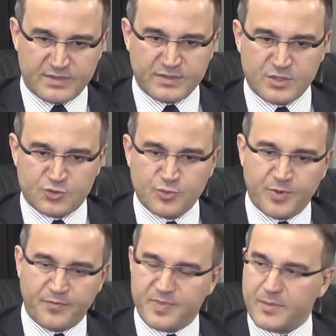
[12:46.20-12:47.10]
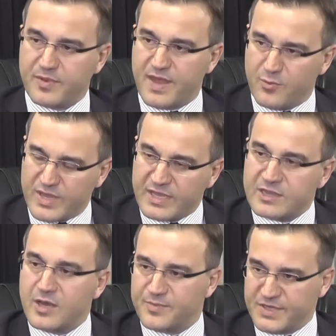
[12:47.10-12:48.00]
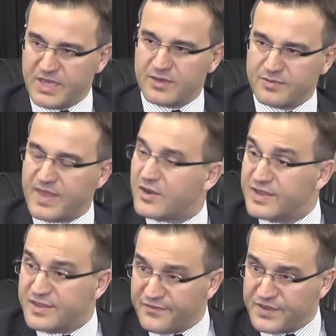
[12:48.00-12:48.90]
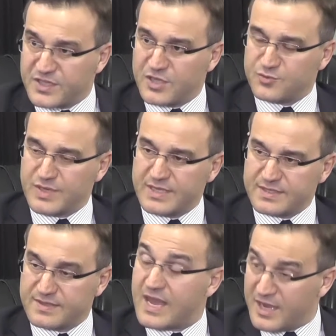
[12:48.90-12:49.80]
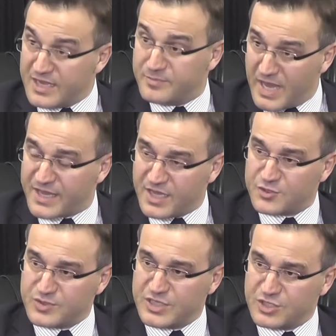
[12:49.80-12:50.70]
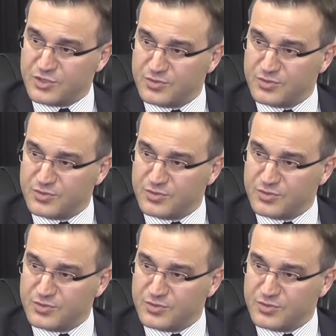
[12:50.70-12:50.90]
group of people that we can lump together. They're in different countries. They're in my country too.